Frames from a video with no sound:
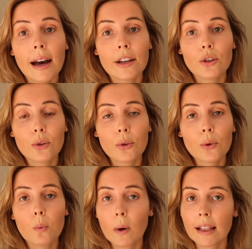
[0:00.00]
are
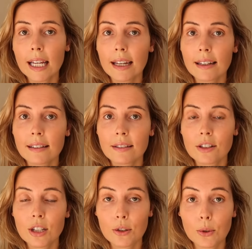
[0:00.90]
you willing
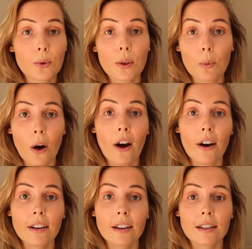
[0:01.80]
to do the
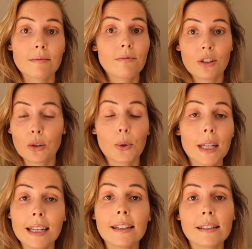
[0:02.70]
work for two
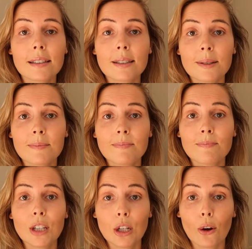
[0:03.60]
years?
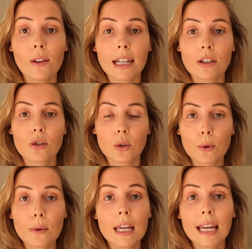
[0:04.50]
You know, like to
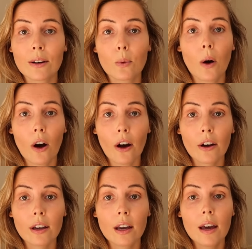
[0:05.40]
do the inner
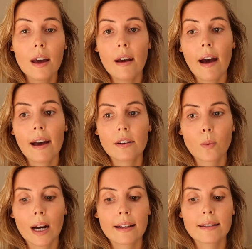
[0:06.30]
work. And
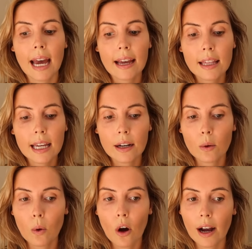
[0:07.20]
when I say the
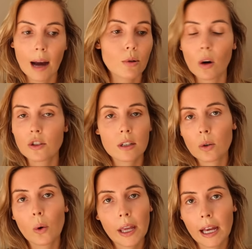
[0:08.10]
inner work, I'm not just
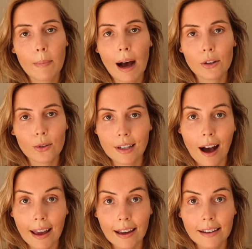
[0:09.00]
talking about your
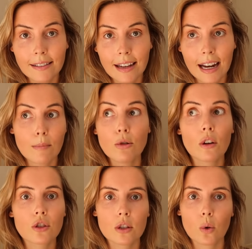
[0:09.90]
diet and I'm
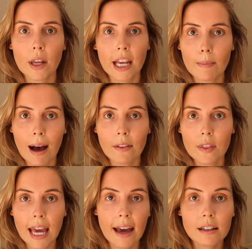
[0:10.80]
not just talking
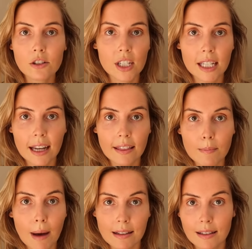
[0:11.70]
about the energy and
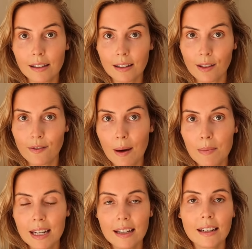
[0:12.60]
the masculine and the
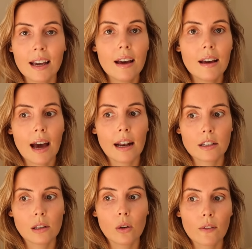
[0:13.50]
feminine
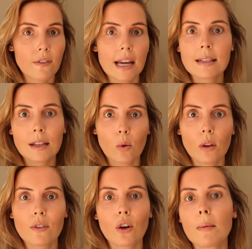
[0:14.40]
and look, facing
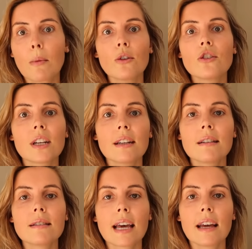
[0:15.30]
all of your
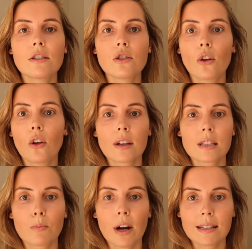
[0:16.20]
emotions and no longer
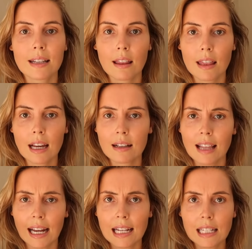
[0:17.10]
suppressing things.
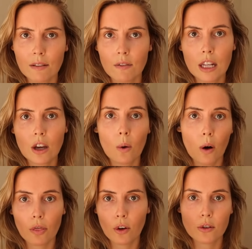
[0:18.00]
Like I did a video
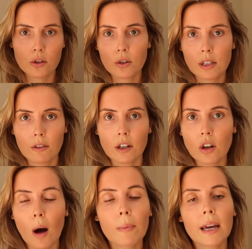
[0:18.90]
on those two different
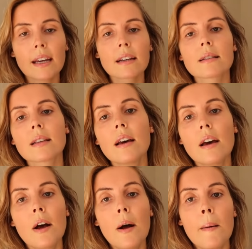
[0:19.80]
topics.
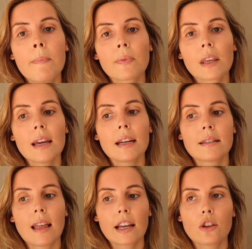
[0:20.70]

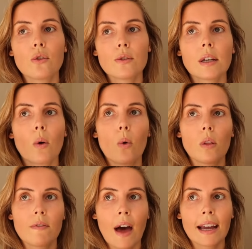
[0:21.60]
It's like using
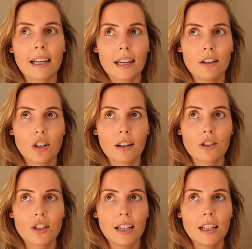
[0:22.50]
all of that in
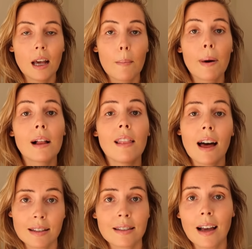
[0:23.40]
conjunction
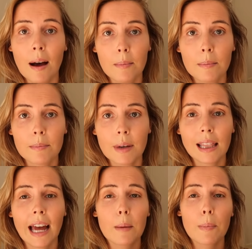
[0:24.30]
plus some,
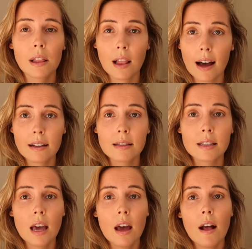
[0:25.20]
like
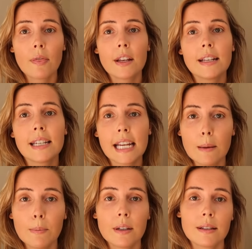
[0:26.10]
plus the
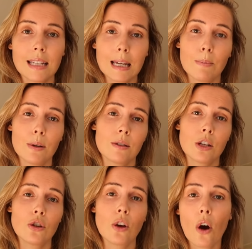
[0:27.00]
deepest, deepest
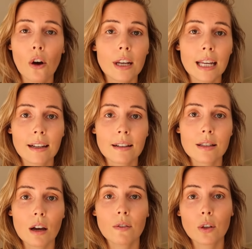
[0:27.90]

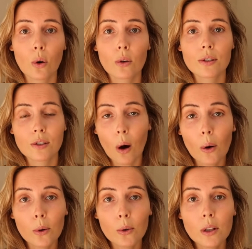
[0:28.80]
yearnings of your
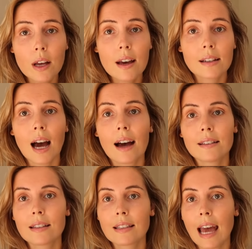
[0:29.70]
soul to
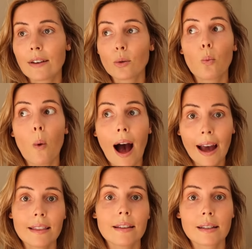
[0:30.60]
understand
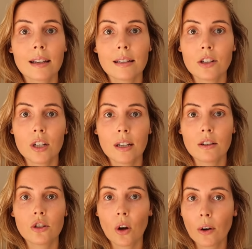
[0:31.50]
why this condition
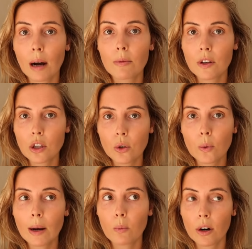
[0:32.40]
has showed up for
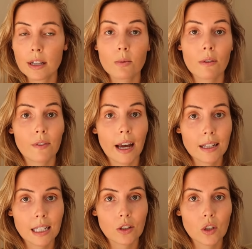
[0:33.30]
you and what it's
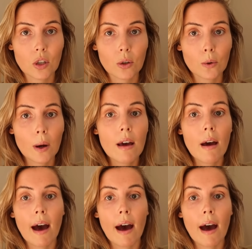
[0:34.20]
reflecting to you,